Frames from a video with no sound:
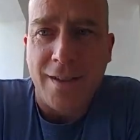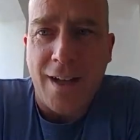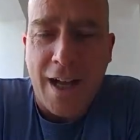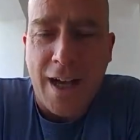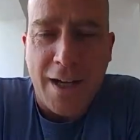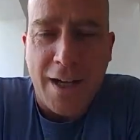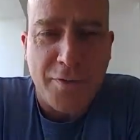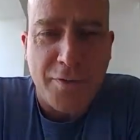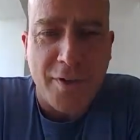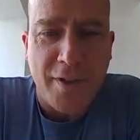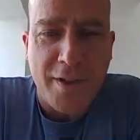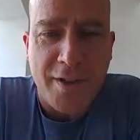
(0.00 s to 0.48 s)

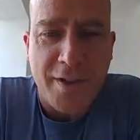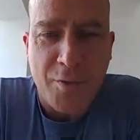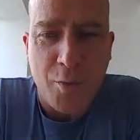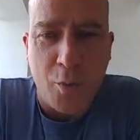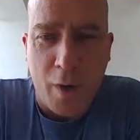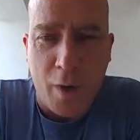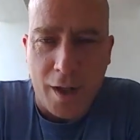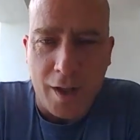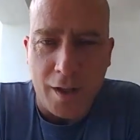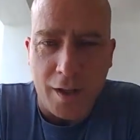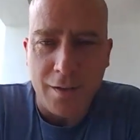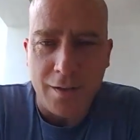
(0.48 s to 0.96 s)
Oxford is
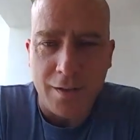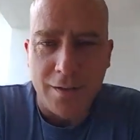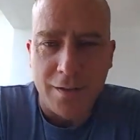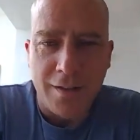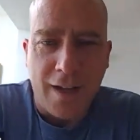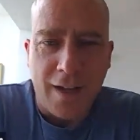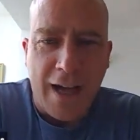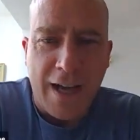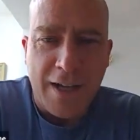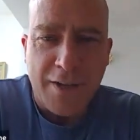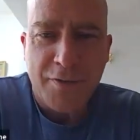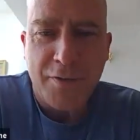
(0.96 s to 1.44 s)
well.
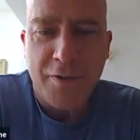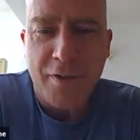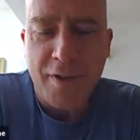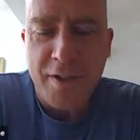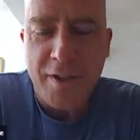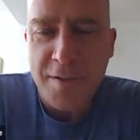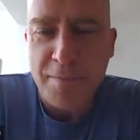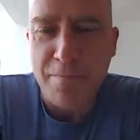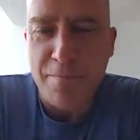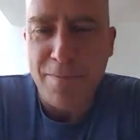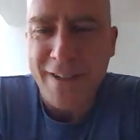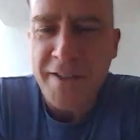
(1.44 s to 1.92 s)
Oxford is
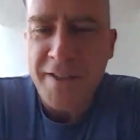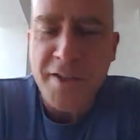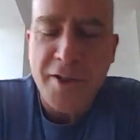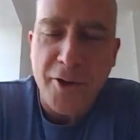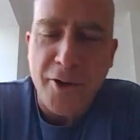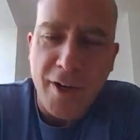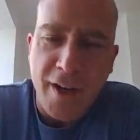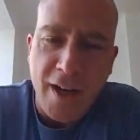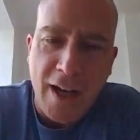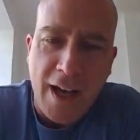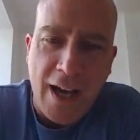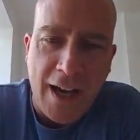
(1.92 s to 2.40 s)

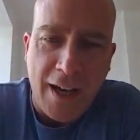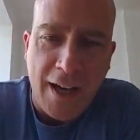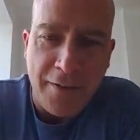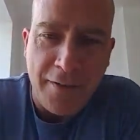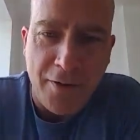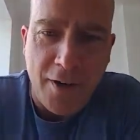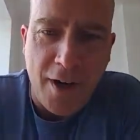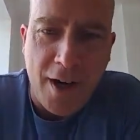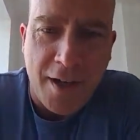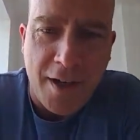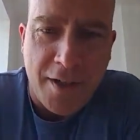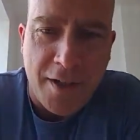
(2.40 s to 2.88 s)
blistering hot
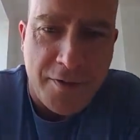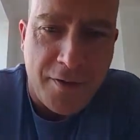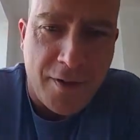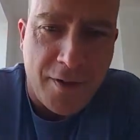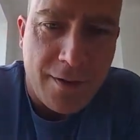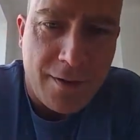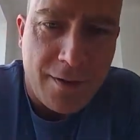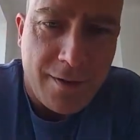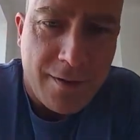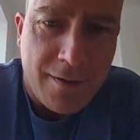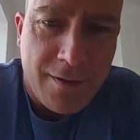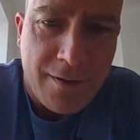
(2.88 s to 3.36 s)
for
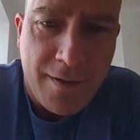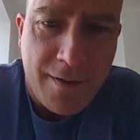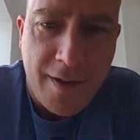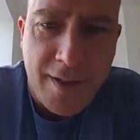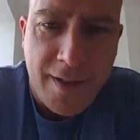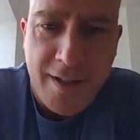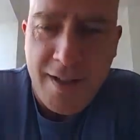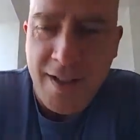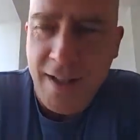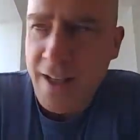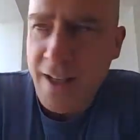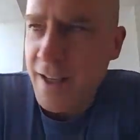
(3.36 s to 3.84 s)
Oxford.
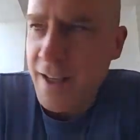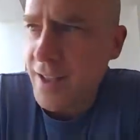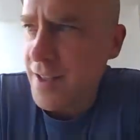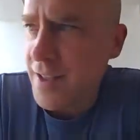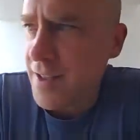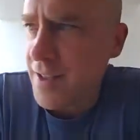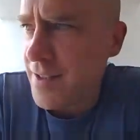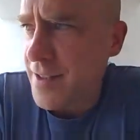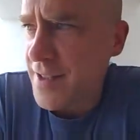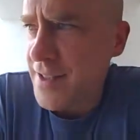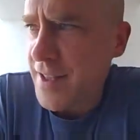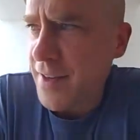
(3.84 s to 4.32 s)
It's
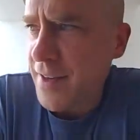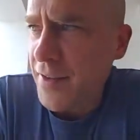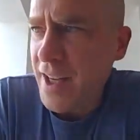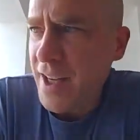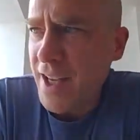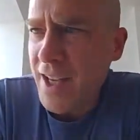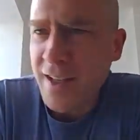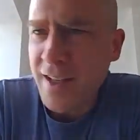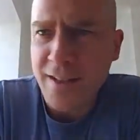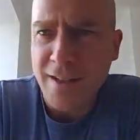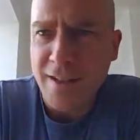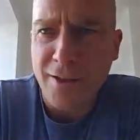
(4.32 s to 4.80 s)

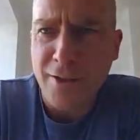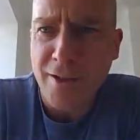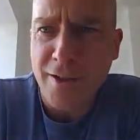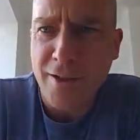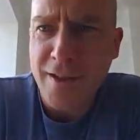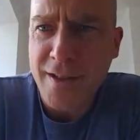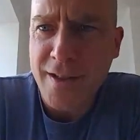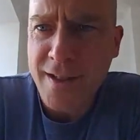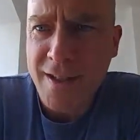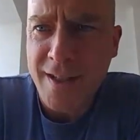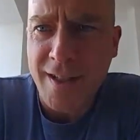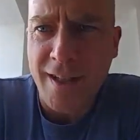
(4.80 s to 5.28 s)
78
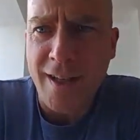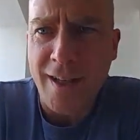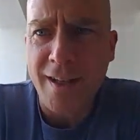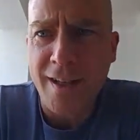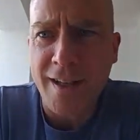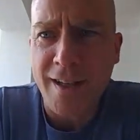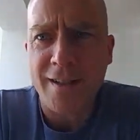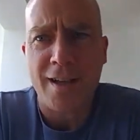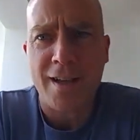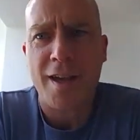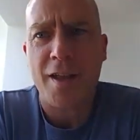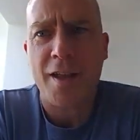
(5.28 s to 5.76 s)
degrees
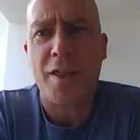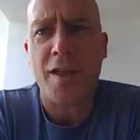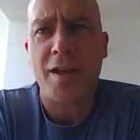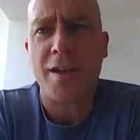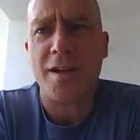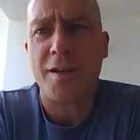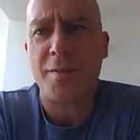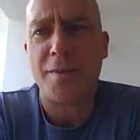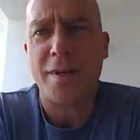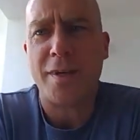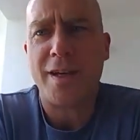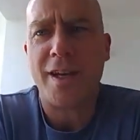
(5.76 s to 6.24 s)
today, I
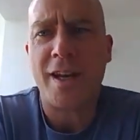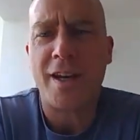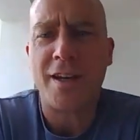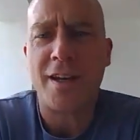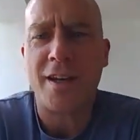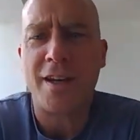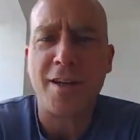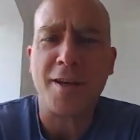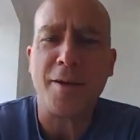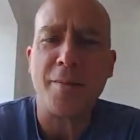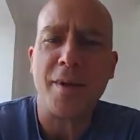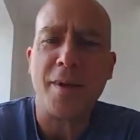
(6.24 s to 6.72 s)
think, but none of
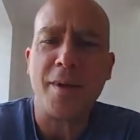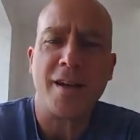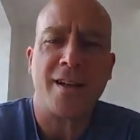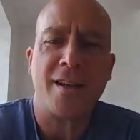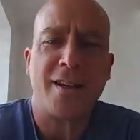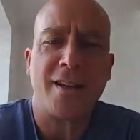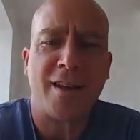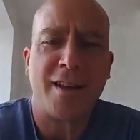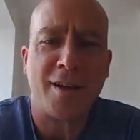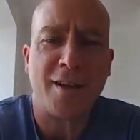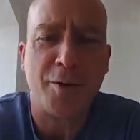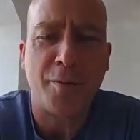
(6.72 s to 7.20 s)
the humidity
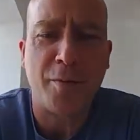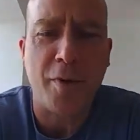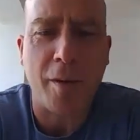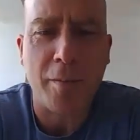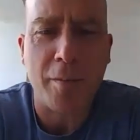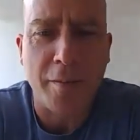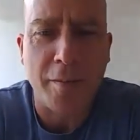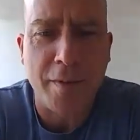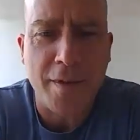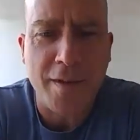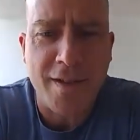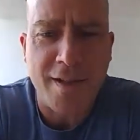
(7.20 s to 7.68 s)
that you're
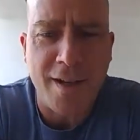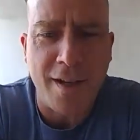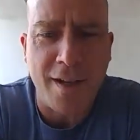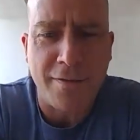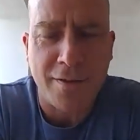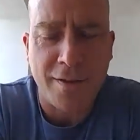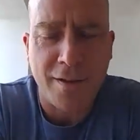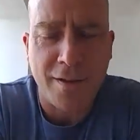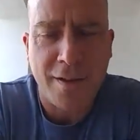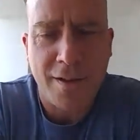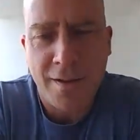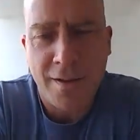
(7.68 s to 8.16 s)
probably
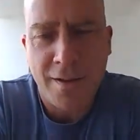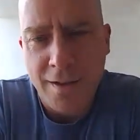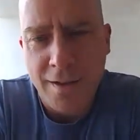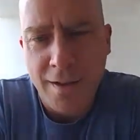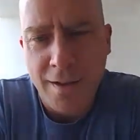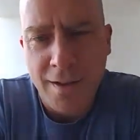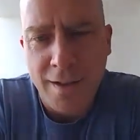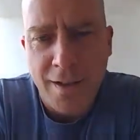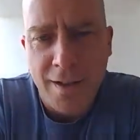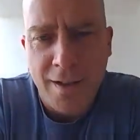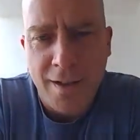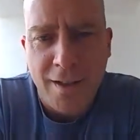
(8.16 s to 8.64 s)
suffering.
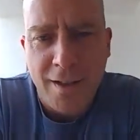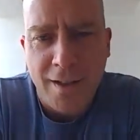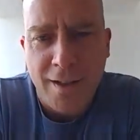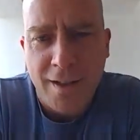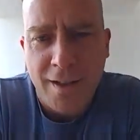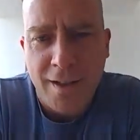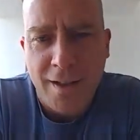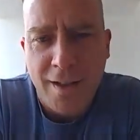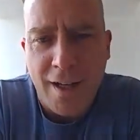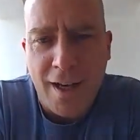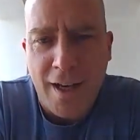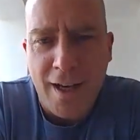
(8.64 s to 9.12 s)

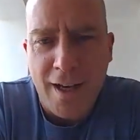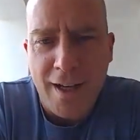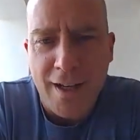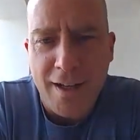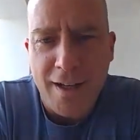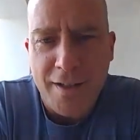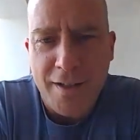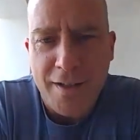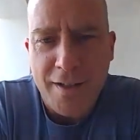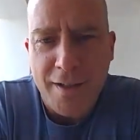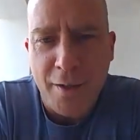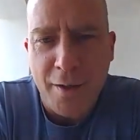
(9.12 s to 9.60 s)

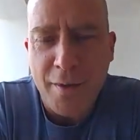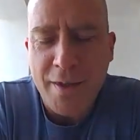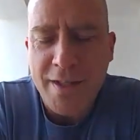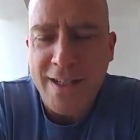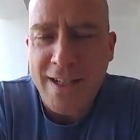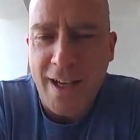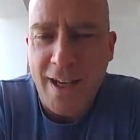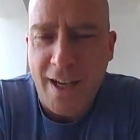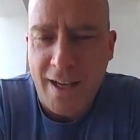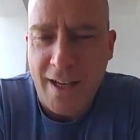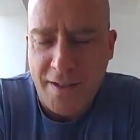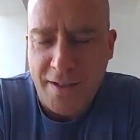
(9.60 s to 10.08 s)
So it's
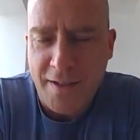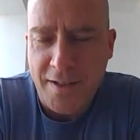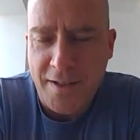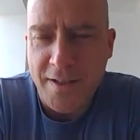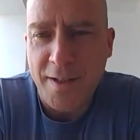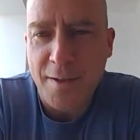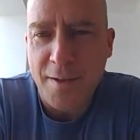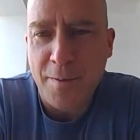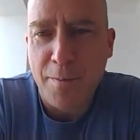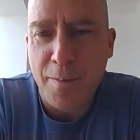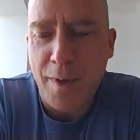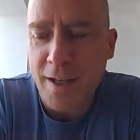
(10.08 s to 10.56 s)

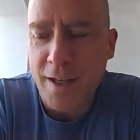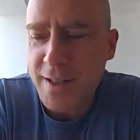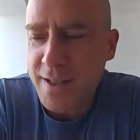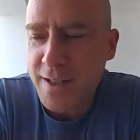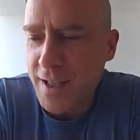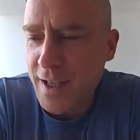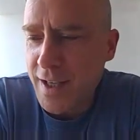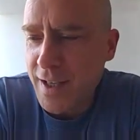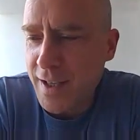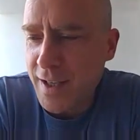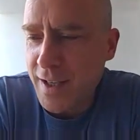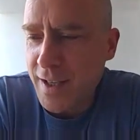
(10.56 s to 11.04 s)
nice, but
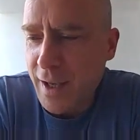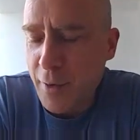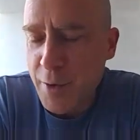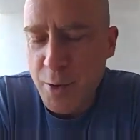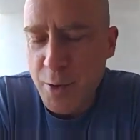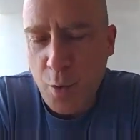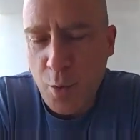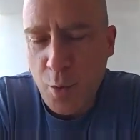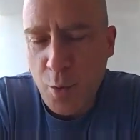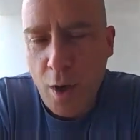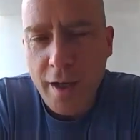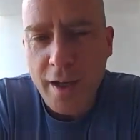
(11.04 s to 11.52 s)
I was
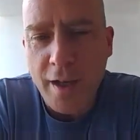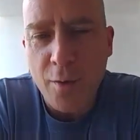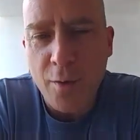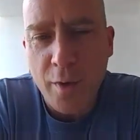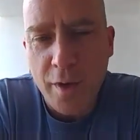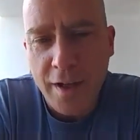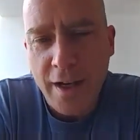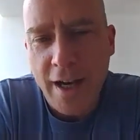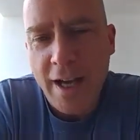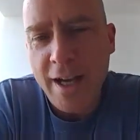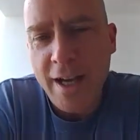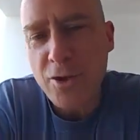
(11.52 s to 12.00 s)
walking
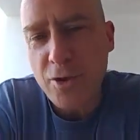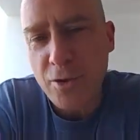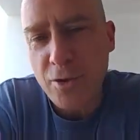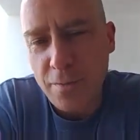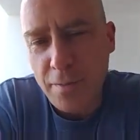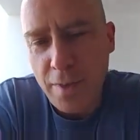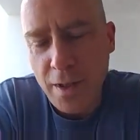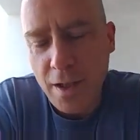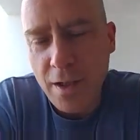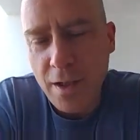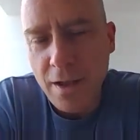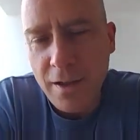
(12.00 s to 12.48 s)
with Nigel
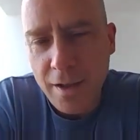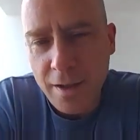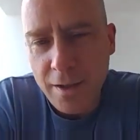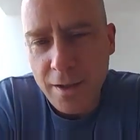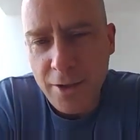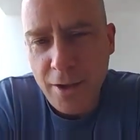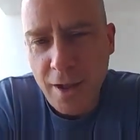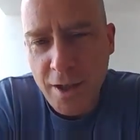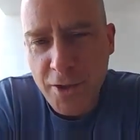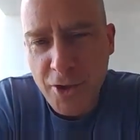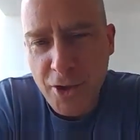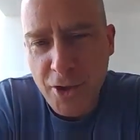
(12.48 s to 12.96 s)
Bigger in
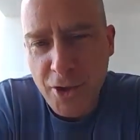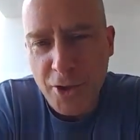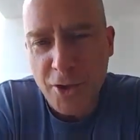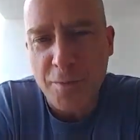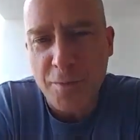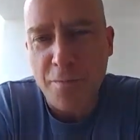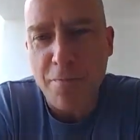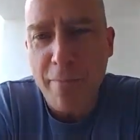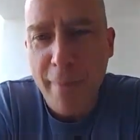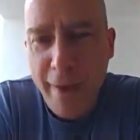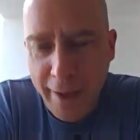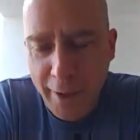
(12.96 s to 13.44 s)
Christchurch
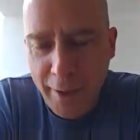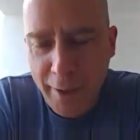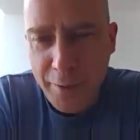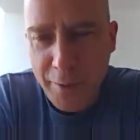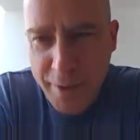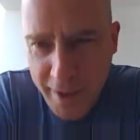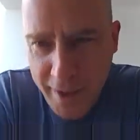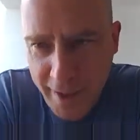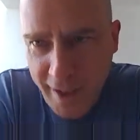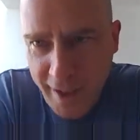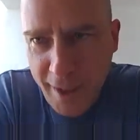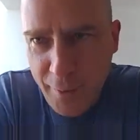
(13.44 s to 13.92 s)
Meadow
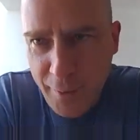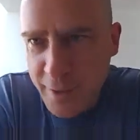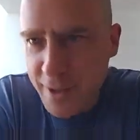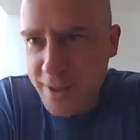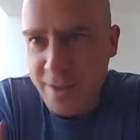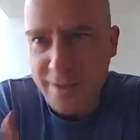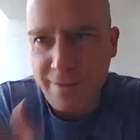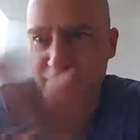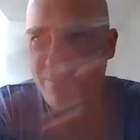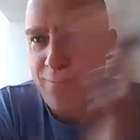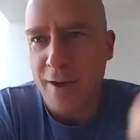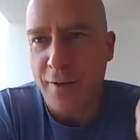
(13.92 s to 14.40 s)
today,
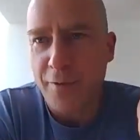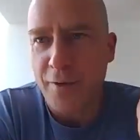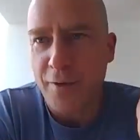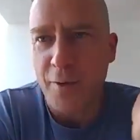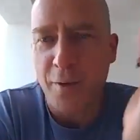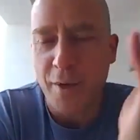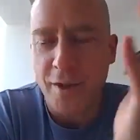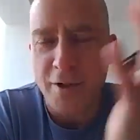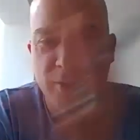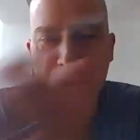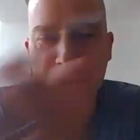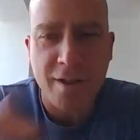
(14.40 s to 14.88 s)
which
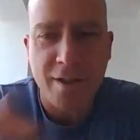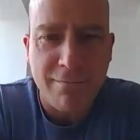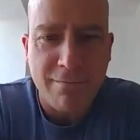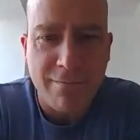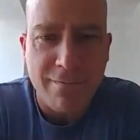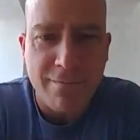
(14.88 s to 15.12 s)
everyone should